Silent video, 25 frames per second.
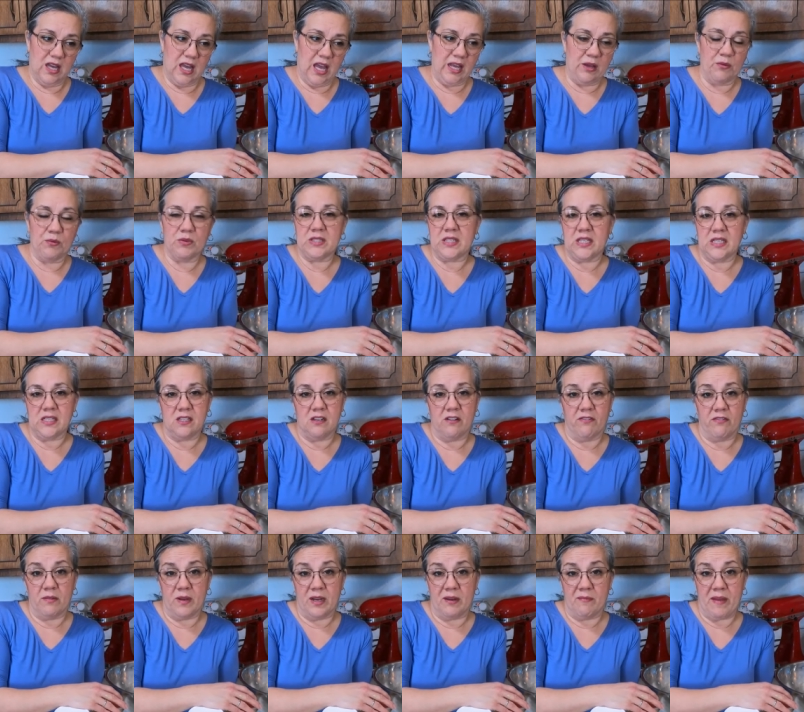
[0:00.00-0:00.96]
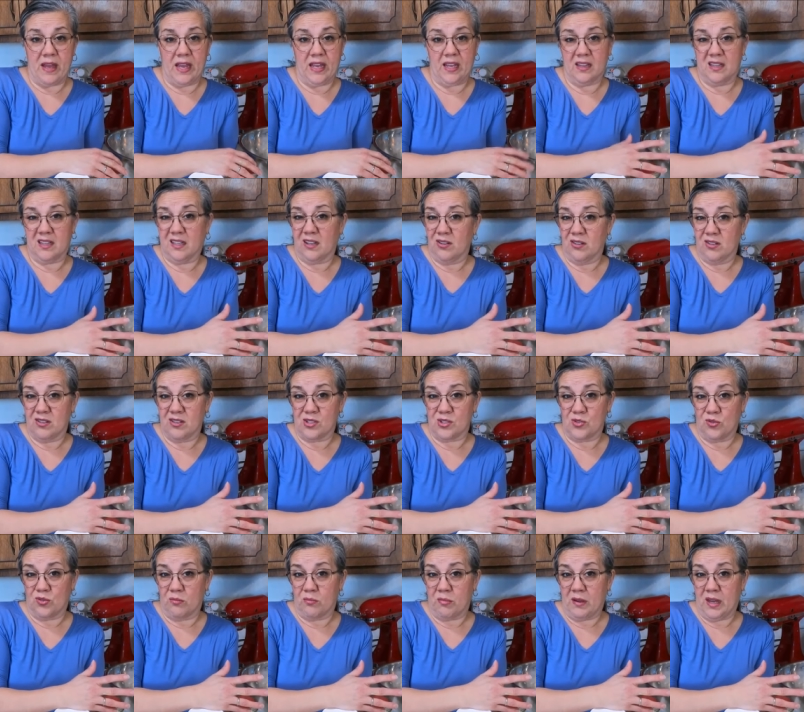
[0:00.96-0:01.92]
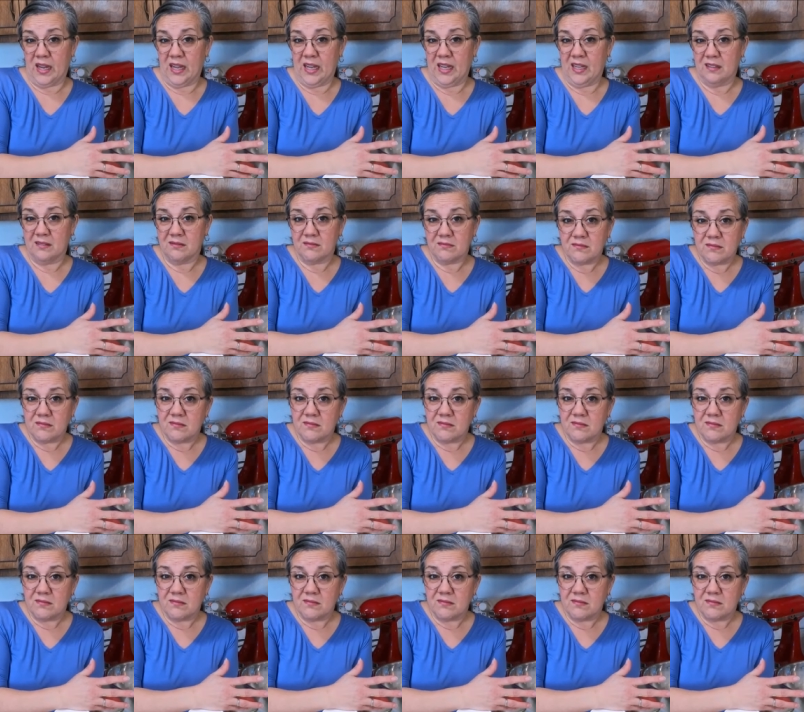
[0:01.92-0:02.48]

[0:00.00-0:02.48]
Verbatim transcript: It was easier for me to make it than go to the store and buy it.